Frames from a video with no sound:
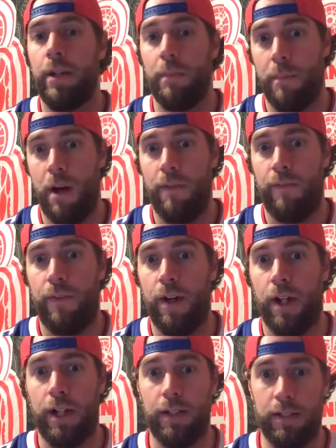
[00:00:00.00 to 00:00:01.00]
Martin
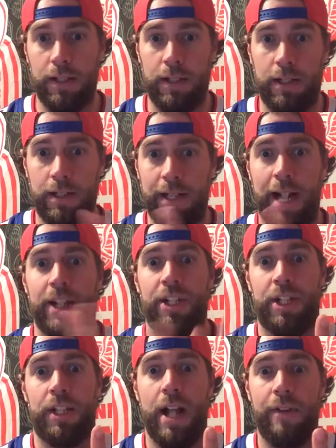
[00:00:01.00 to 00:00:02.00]
Ferk, Dennis
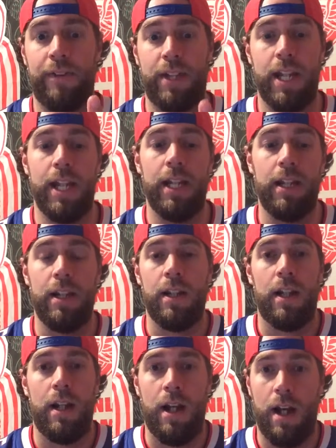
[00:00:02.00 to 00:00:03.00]
Chalowski,
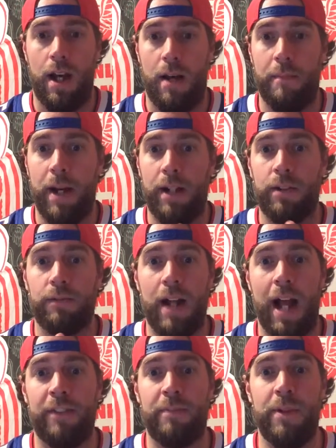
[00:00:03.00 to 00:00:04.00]
Michael
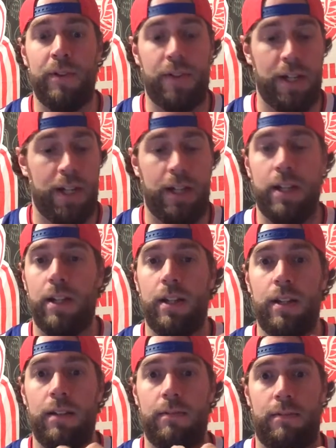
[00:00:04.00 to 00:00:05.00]
Rasmussen,
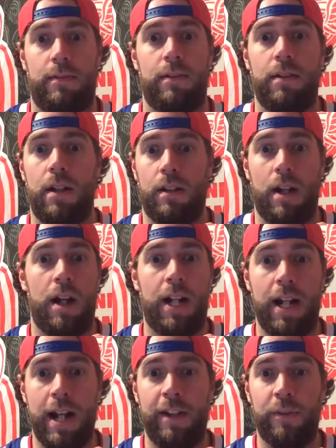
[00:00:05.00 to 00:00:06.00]

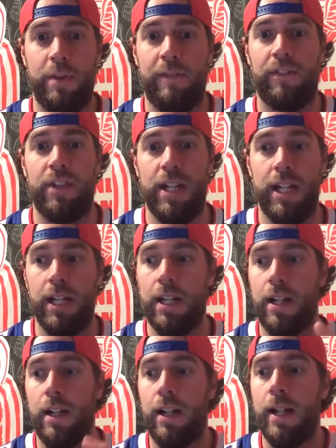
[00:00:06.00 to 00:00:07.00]
Larkin, as we've seen,
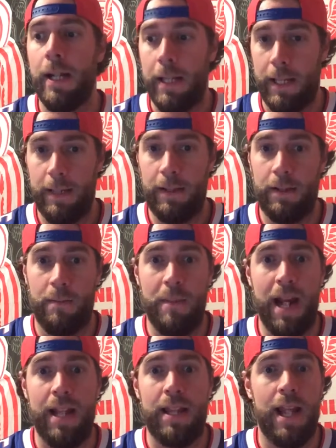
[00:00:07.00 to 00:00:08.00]

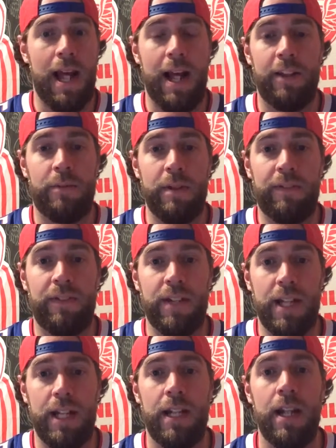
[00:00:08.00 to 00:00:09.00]
Mantha, as we've
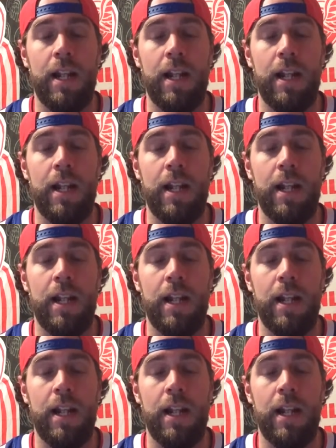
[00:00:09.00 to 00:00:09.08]
seen,